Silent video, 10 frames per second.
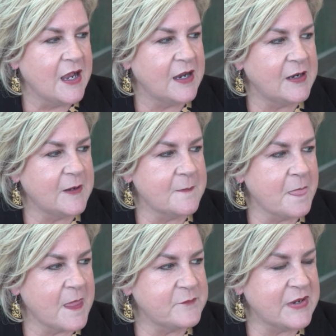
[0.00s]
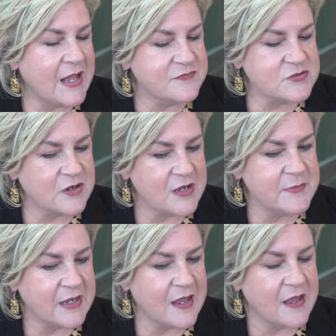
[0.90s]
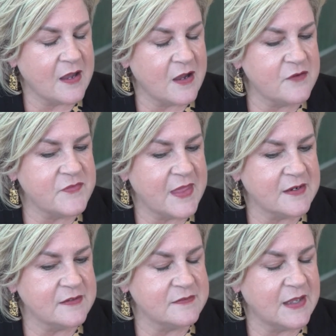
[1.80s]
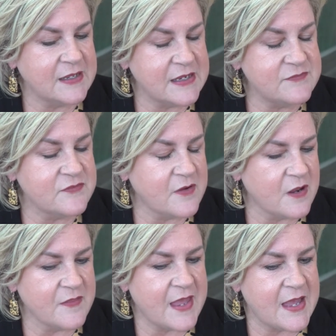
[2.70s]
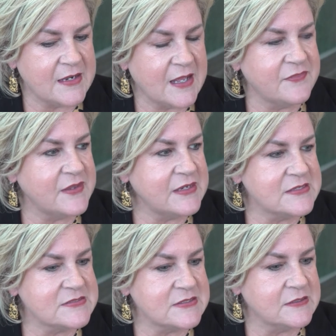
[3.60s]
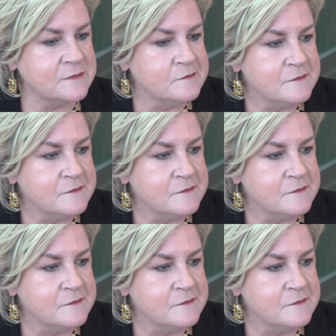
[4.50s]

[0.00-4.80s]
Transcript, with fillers: Um, but after coming out, uh, off that uh, that eve of all that, I think it's uh,